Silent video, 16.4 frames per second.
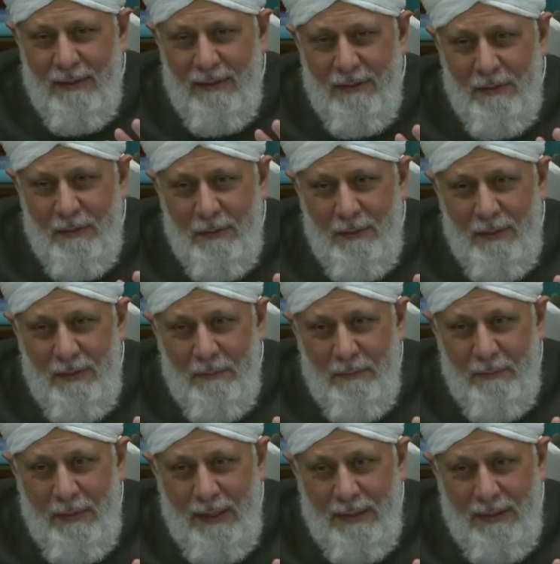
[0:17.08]
you
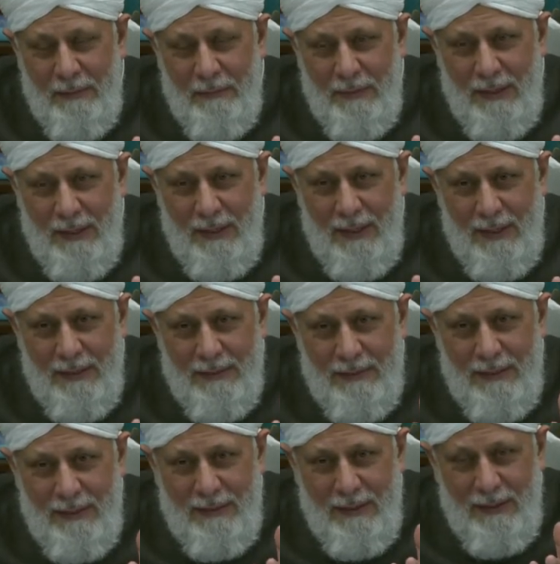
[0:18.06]
make them realize
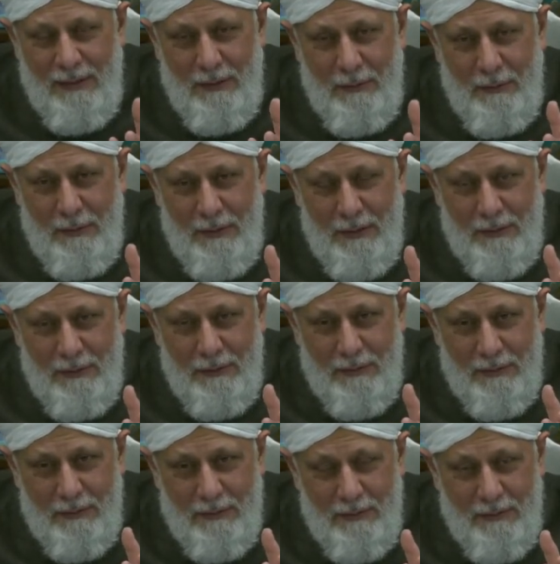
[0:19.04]
that their
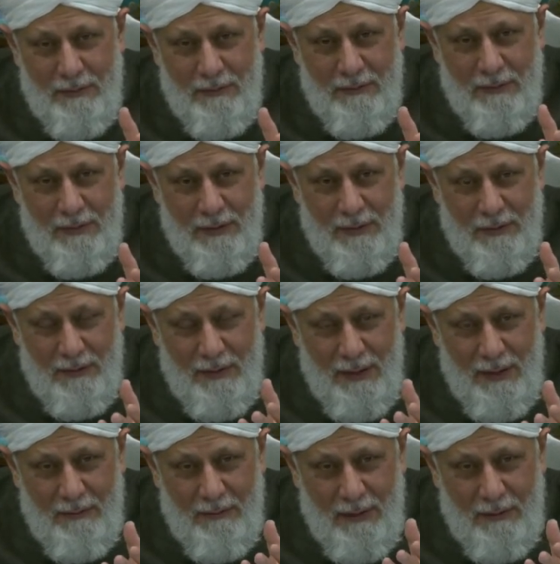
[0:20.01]
duties, since they
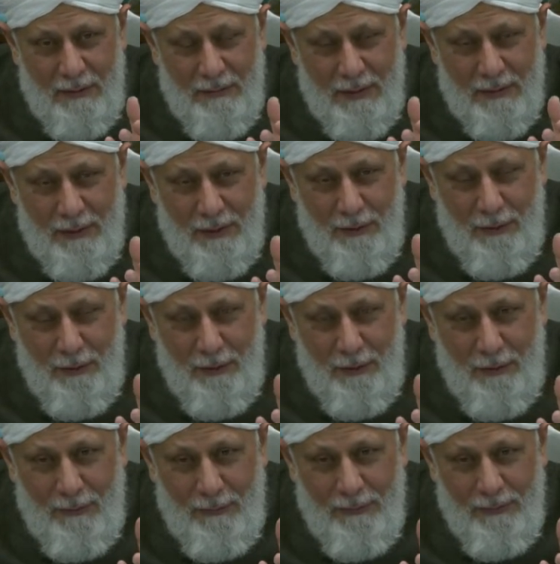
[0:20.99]
are
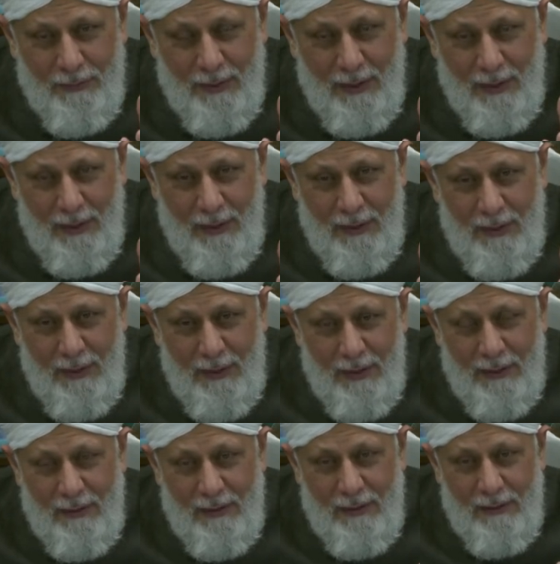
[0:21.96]
Waqfatino,
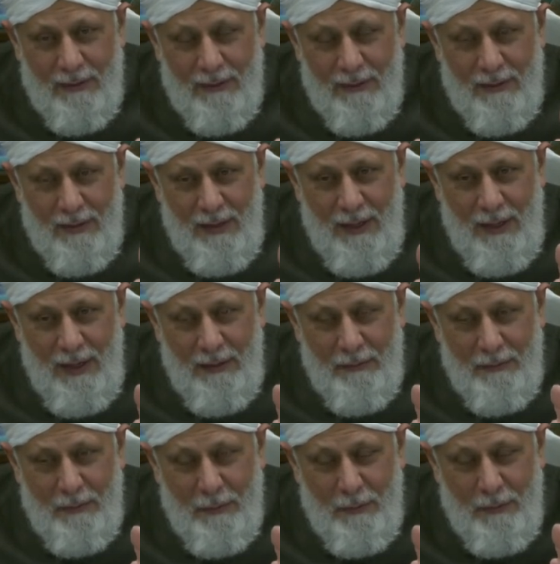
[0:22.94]
they
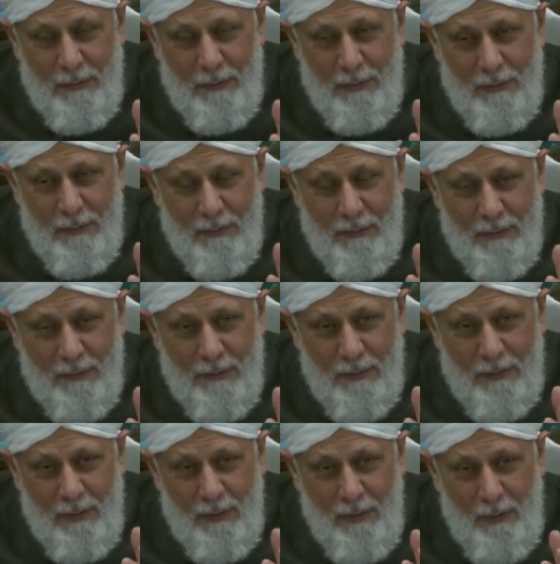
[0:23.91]
have to
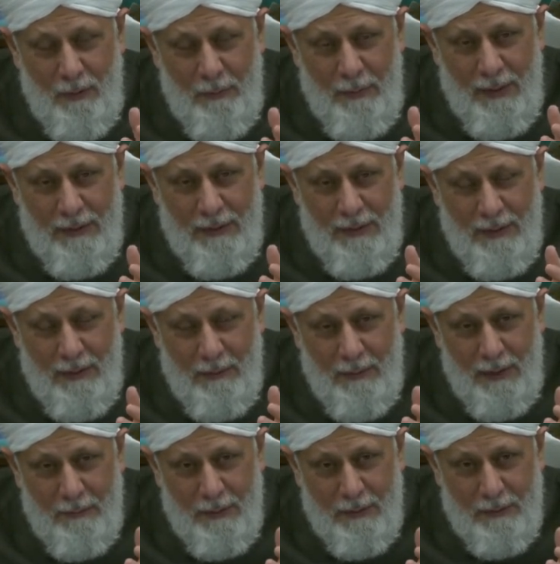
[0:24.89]
obey the
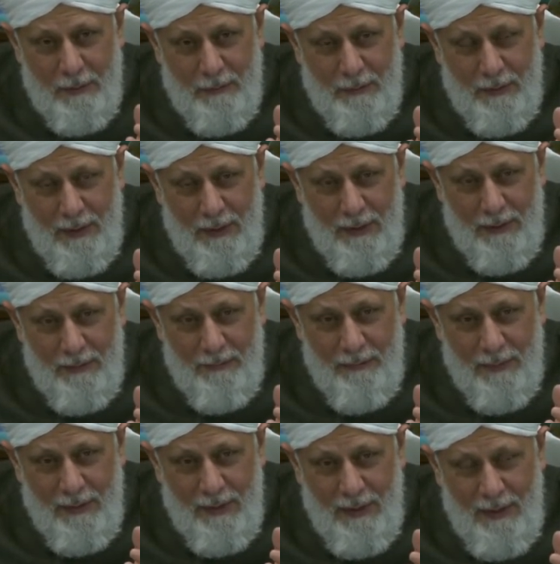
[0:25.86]
commandments of Allah.
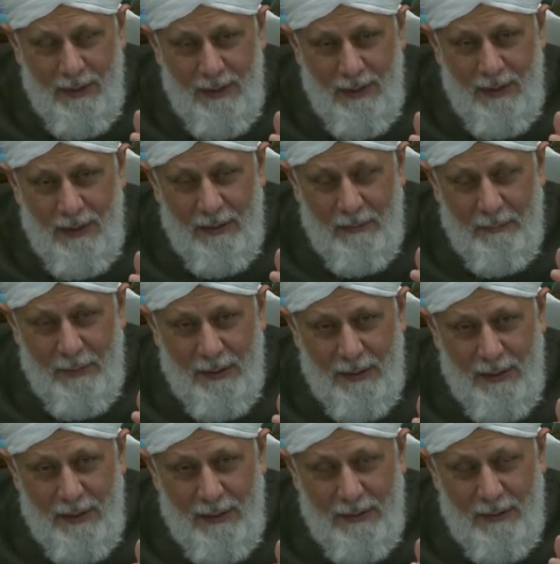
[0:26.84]
And
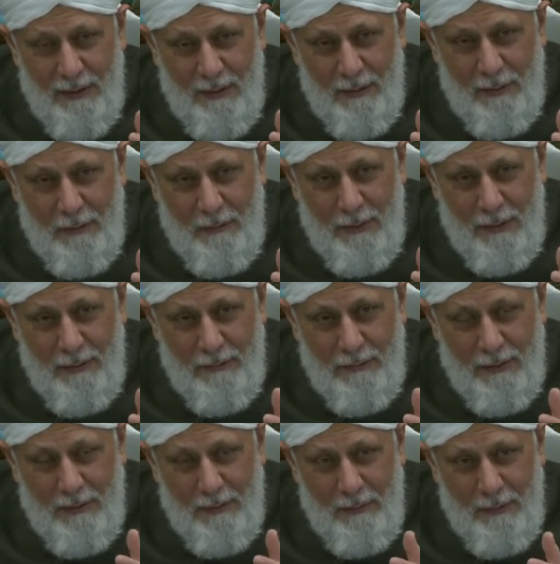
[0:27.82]
parda is also one of
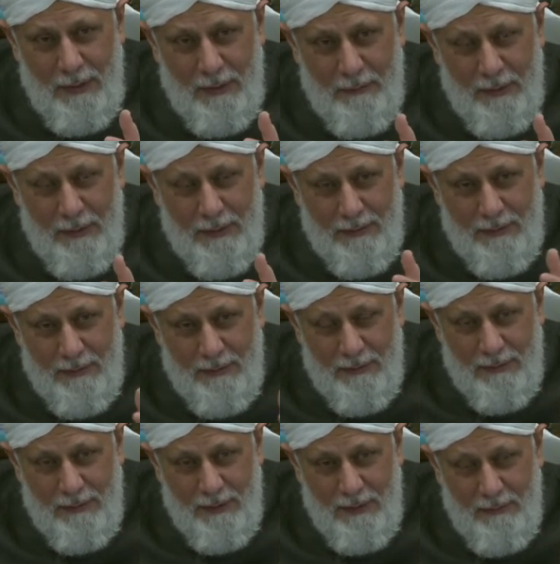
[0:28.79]
the commandments
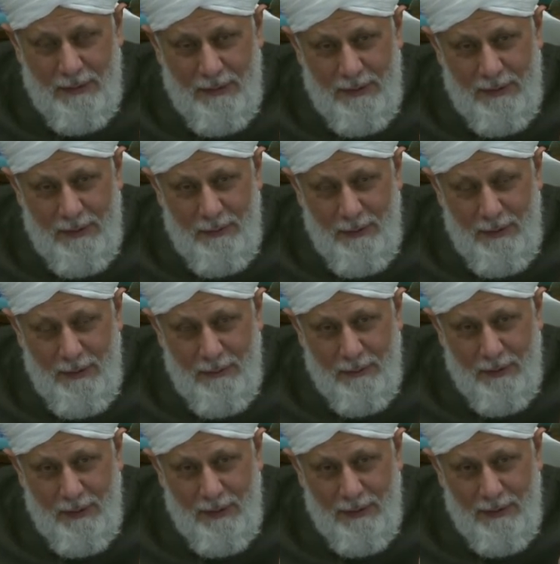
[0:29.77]
given in the Holy
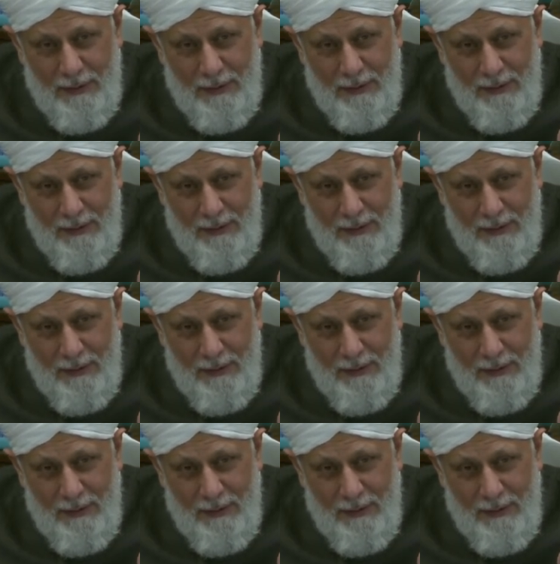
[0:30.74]
Quran